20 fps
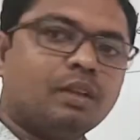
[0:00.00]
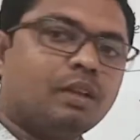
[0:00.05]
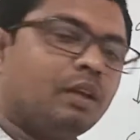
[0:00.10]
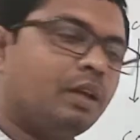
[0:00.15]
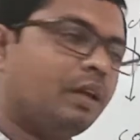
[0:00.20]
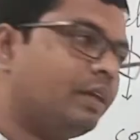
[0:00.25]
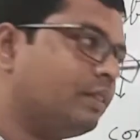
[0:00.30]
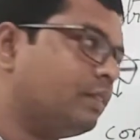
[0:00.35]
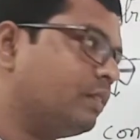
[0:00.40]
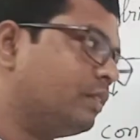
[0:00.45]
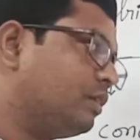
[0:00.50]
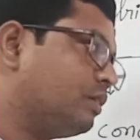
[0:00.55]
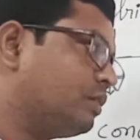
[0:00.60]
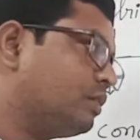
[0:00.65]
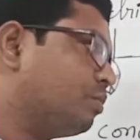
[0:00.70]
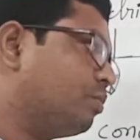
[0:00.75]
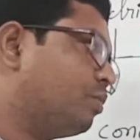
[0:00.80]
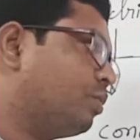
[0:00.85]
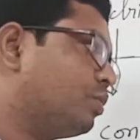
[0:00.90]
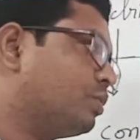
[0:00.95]
In
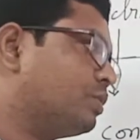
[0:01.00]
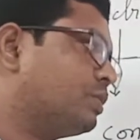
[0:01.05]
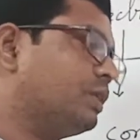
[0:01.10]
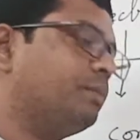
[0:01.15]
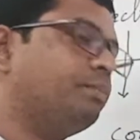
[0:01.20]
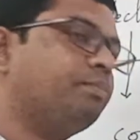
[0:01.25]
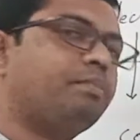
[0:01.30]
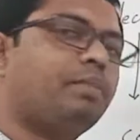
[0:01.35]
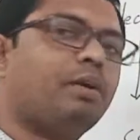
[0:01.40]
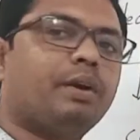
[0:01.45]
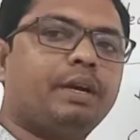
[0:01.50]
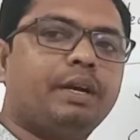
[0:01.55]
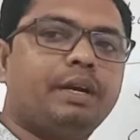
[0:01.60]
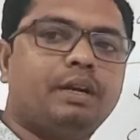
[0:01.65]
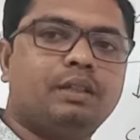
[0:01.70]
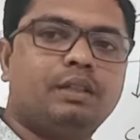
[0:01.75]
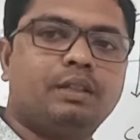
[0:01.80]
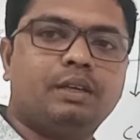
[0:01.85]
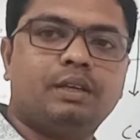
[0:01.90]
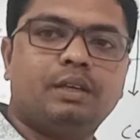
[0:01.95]
this, most
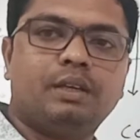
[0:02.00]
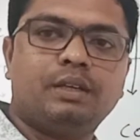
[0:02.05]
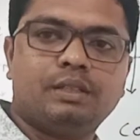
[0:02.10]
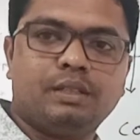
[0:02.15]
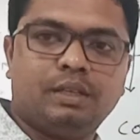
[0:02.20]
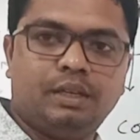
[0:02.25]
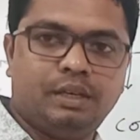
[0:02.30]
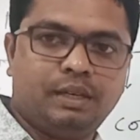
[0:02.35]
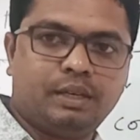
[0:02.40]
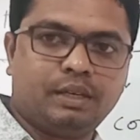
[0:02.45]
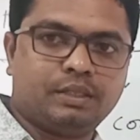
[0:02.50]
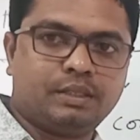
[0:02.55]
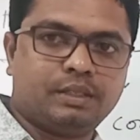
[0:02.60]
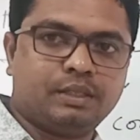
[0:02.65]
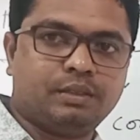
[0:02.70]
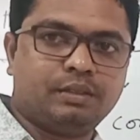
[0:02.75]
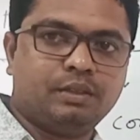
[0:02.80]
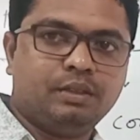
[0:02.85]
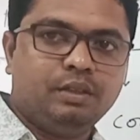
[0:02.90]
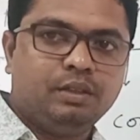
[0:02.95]
important thing is
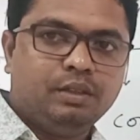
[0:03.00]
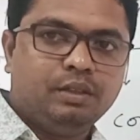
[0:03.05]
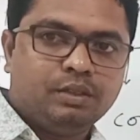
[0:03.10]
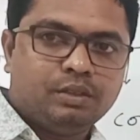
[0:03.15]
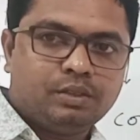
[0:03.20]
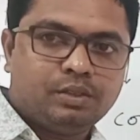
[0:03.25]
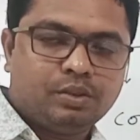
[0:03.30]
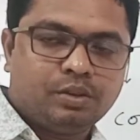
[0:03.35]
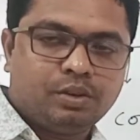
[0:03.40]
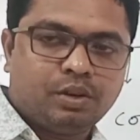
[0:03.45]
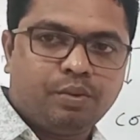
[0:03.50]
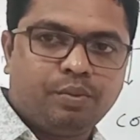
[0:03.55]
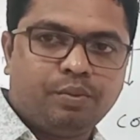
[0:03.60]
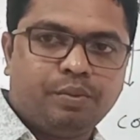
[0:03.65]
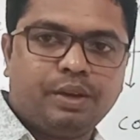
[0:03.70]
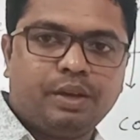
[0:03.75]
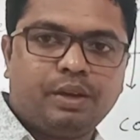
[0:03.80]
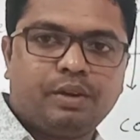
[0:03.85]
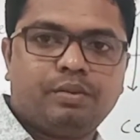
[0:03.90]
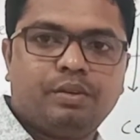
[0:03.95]
induction. So now we
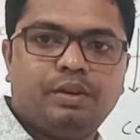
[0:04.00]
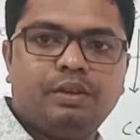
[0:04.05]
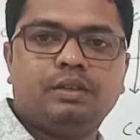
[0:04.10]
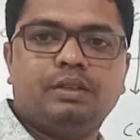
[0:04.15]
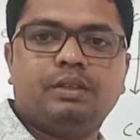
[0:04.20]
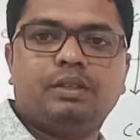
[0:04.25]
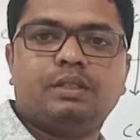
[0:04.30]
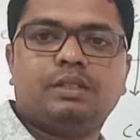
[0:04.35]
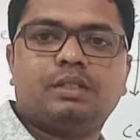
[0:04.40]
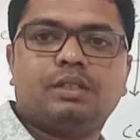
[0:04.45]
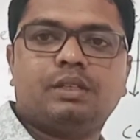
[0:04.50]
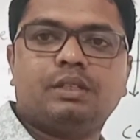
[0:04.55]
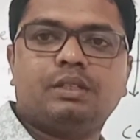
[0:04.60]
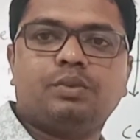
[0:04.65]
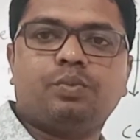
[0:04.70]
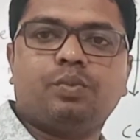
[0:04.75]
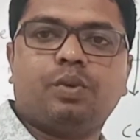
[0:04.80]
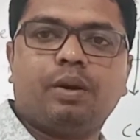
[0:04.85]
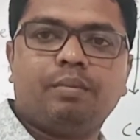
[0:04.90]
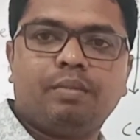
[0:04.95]
are going to discuss
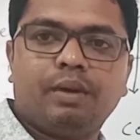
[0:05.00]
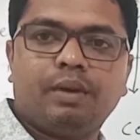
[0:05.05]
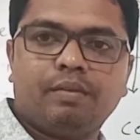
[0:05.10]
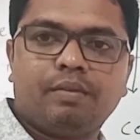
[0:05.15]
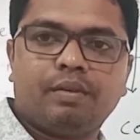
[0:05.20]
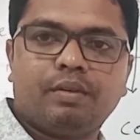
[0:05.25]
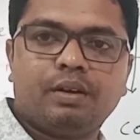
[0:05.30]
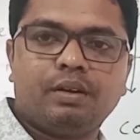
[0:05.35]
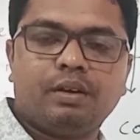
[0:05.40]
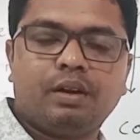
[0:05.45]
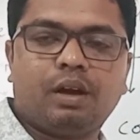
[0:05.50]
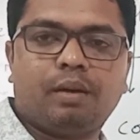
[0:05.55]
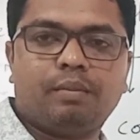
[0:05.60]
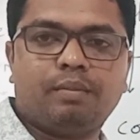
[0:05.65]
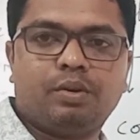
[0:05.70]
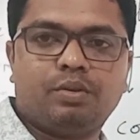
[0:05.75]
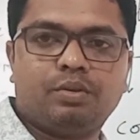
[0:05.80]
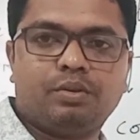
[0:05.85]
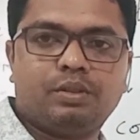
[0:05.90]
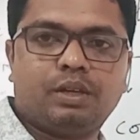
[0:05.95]
one by one
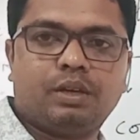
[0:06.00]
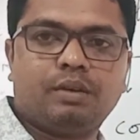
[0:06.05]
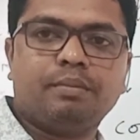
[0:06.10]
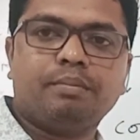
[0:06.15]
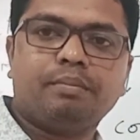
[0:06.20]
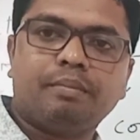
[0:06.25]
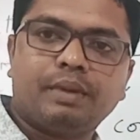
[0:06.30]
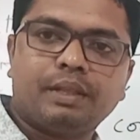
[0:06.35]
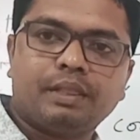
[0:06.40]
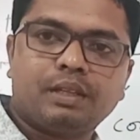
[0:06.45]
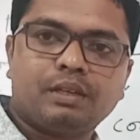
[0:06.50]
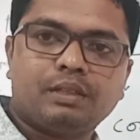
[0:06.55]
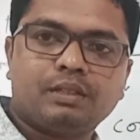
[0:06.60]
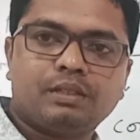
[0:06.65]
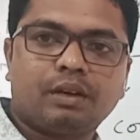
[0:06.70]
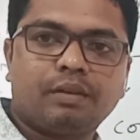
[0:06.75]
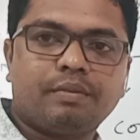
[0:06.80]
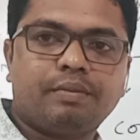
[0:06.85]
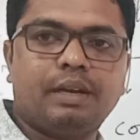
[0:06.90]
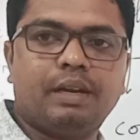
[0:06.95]
about the methods
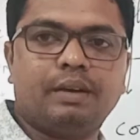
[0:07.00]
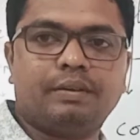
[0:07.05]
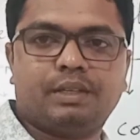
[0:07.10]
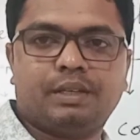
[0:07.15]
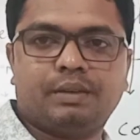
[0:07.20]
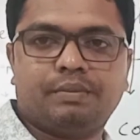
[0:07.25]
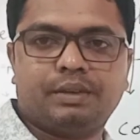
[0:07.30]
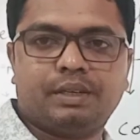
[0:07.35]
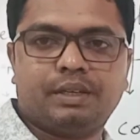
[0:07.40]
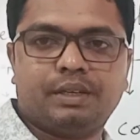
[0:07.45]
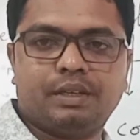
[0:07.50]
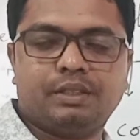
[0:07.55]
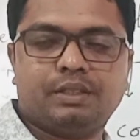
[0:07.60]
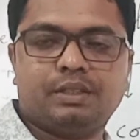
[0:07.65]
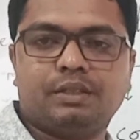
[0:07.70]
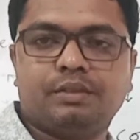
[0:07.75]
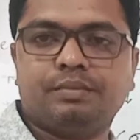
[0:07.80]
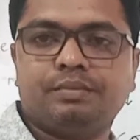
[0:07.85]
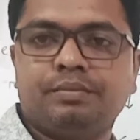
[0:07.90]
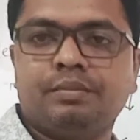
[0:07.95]
of
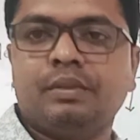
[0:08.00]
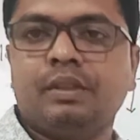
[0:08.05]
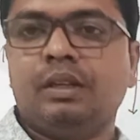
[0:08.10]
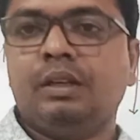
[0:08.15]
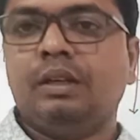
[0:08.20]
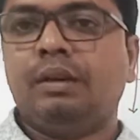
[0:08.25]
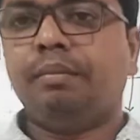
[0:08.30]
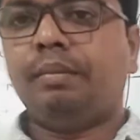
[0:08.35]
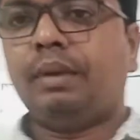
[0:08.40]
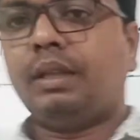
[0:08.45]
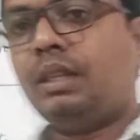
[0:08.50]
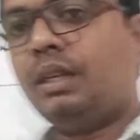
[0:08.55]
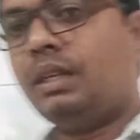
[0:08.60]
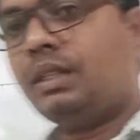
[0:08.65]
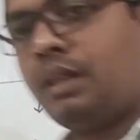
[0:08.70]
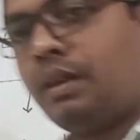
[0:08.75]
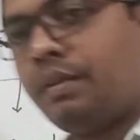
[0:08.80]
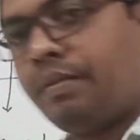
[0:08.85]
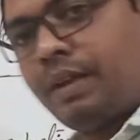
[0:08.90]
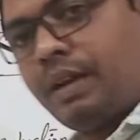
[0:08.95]
electrification. Methods
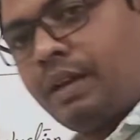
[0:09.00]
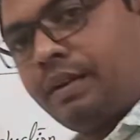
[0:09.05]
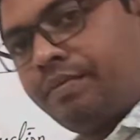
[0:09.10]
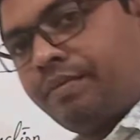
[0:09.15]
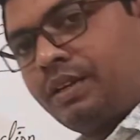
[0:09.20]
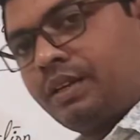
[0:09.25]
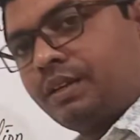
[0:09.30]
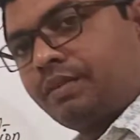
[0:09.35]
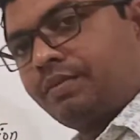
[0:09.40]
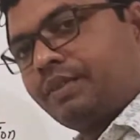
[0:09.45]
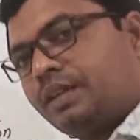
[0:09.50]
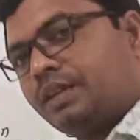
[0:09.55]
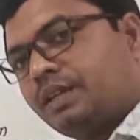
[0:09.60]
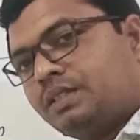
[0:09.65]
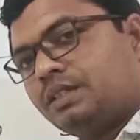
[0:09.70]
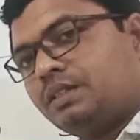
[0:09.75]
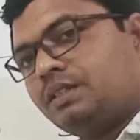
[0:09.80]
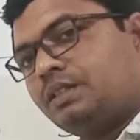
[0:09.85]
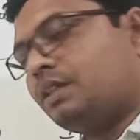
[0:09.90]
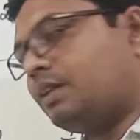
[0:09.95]
of
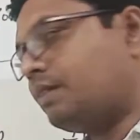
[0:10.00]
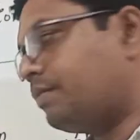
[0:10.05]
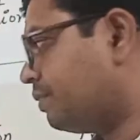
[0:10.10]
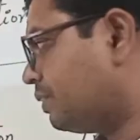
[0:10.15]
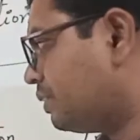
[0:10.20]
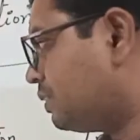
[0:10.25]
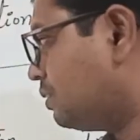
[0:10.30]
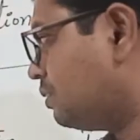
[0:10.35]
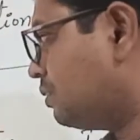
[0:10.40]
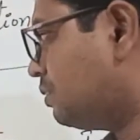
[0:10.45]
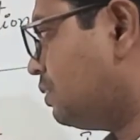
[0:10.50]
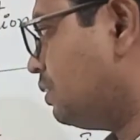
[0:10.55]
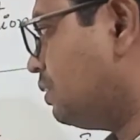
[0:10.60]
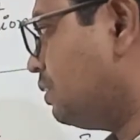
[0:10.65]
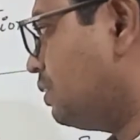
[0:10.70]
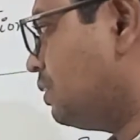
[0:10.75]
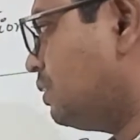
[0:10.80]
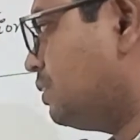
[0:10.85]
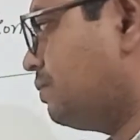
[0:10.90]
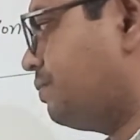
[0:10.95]
electrification, the first
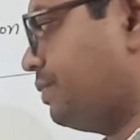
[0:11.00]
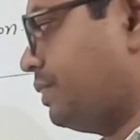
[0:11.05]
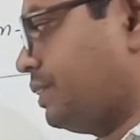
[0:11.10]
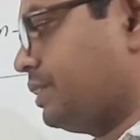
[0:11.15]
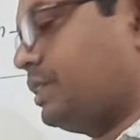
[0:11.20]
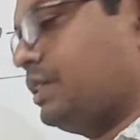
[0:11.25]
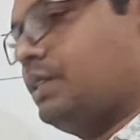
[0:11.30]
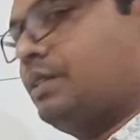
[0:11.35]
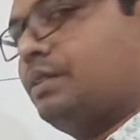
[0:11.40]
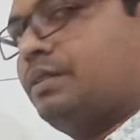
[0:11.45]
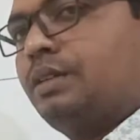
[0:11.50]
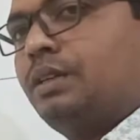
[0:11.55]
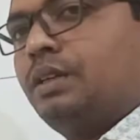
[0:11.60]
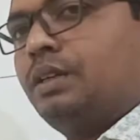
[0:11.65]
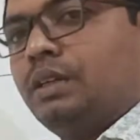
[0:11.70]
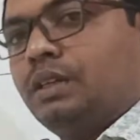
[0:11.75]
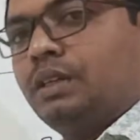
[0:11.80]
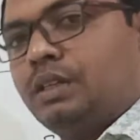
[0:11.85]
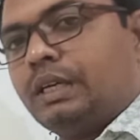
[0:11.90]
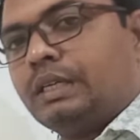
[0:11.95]
thing is friction.
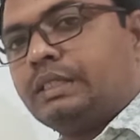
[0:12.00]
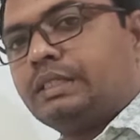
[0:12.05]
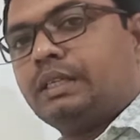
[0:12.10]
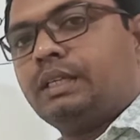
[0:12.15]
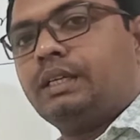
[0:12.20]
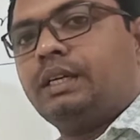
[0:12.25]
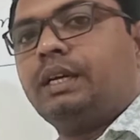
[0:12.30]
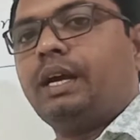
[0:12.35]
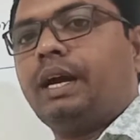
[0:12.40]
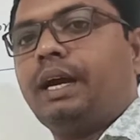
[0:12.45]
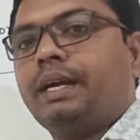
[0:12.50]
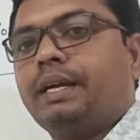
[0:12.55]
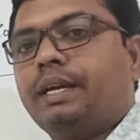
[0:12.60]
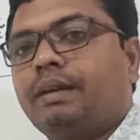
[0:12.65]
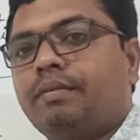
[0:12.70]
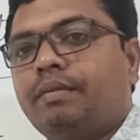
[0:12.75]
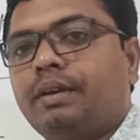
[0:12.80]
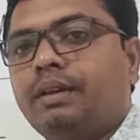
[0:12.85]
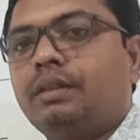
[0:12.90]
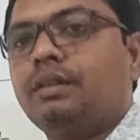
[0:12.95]
Yesterday I
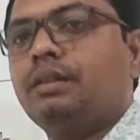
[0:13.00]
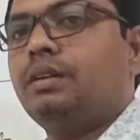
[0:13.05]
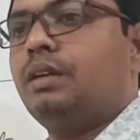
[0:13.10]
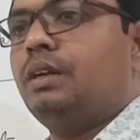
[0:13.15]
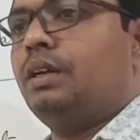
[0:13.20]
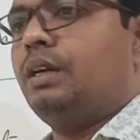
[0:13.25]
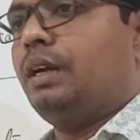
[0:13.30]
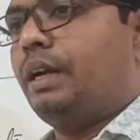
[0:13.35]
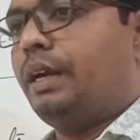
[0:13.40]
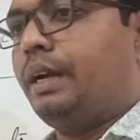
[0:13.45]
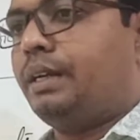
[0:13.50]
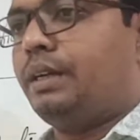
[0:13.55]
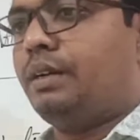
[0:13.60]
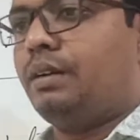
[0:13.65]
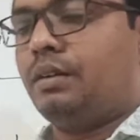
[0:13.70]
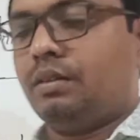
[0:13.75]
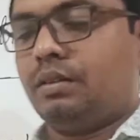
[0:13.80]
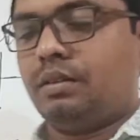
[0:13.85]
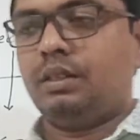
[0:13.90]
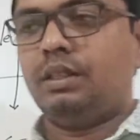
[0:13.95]
given
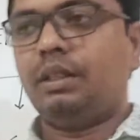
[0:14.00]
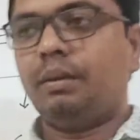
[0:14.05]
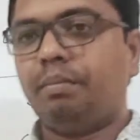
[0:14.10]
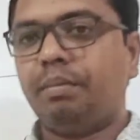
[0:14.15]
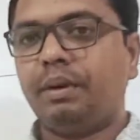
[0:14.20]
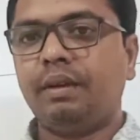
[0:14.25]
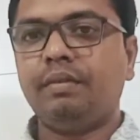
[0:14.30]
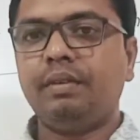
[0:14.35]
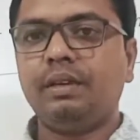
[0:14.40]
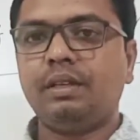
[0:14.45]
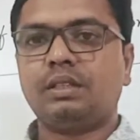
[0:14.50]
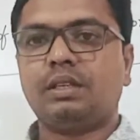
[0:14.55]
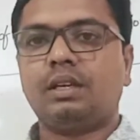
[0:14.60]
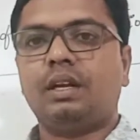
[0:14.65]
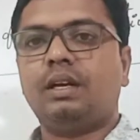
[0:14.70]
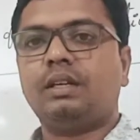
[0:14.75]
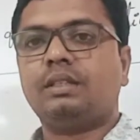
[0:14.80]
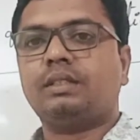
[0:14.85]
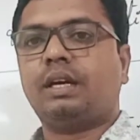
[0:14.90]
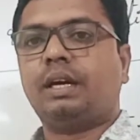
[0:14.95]
in the previous
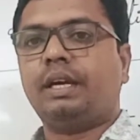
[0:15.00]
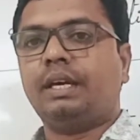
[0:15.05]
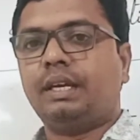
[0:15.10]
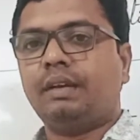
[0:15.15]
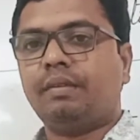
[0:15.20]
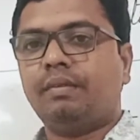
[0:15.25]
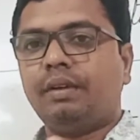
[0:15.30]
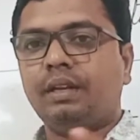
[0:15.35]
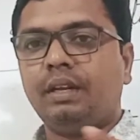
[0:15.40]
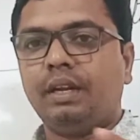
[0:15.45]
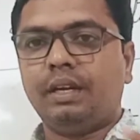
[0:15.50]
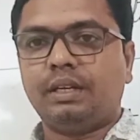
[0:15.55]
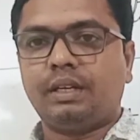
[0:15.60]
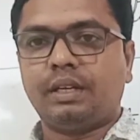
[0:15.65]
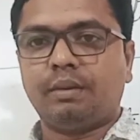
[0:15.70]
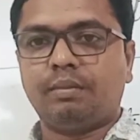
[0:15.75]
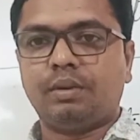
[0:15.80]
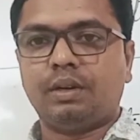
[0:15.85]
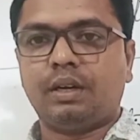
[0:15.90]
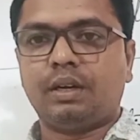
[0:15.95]
class I given a
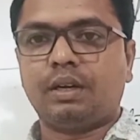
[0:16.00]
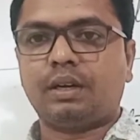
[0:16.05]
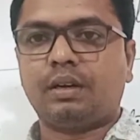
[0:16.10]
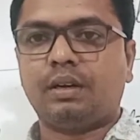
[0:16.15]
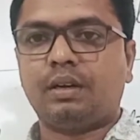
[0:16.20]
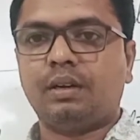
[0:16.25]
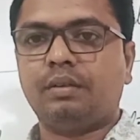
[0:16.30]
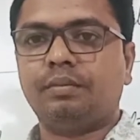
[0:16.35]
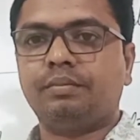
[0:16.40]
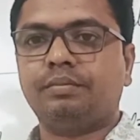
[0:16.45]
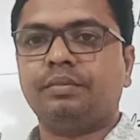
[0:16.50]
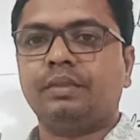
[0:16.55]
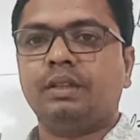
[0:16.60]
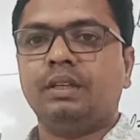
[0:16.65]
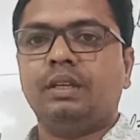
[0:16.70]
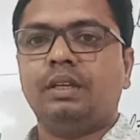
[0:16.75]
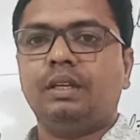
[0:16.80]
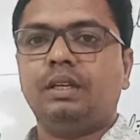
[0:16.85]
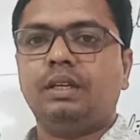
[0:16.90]
tabular column. In